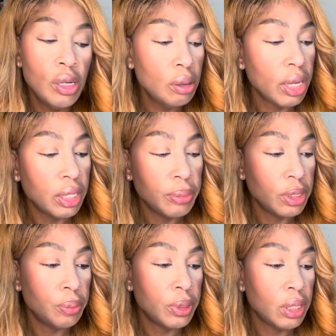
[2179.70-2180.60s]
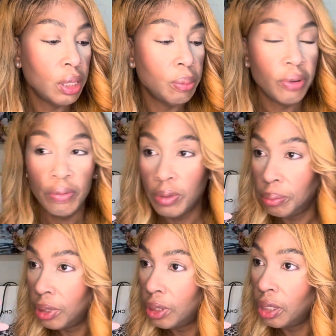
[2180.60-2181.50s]
I didn't mean to put that on
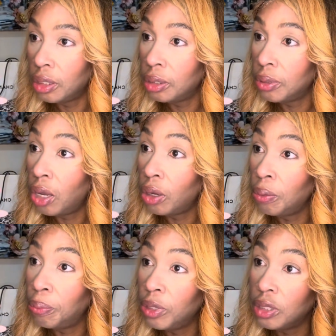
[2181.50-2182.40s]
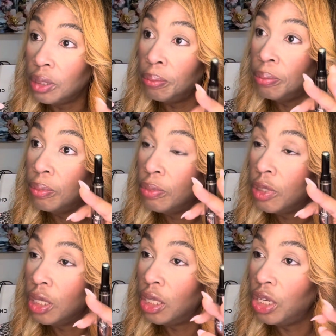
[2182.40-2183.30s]
my doggone put some
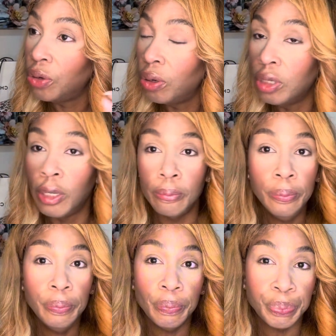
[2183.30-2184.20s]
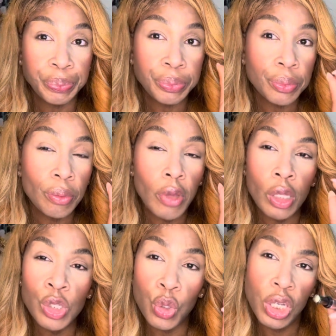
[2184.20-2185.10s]
glitter on here.
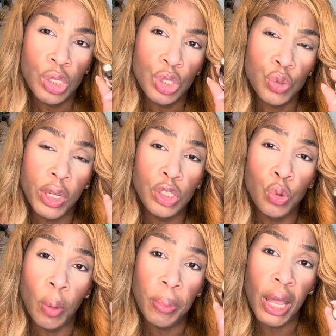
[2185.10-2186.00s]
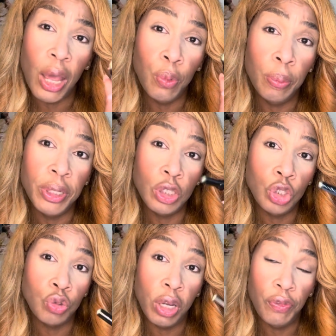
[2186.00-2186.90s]
So the easiest way to apply it would be
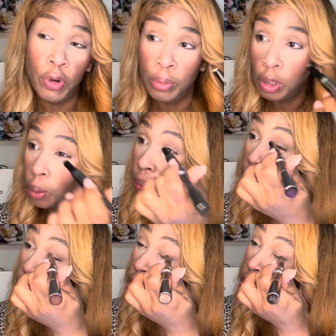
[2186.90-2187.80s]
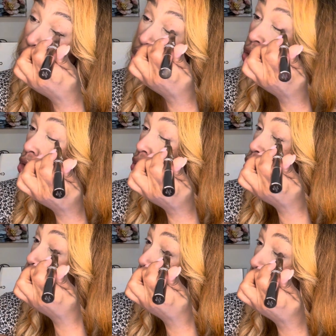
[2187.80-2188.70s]
straight from the component. So let's just
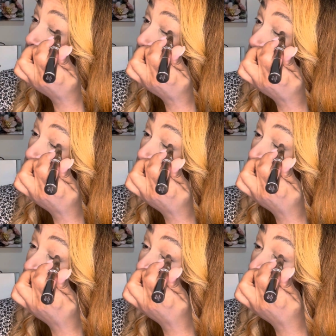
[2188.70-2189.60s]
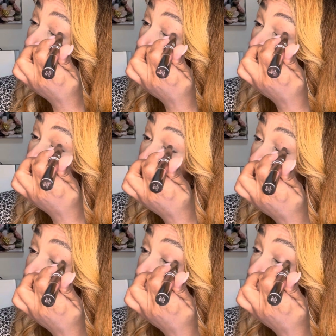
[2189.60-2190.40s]
do that. Okay.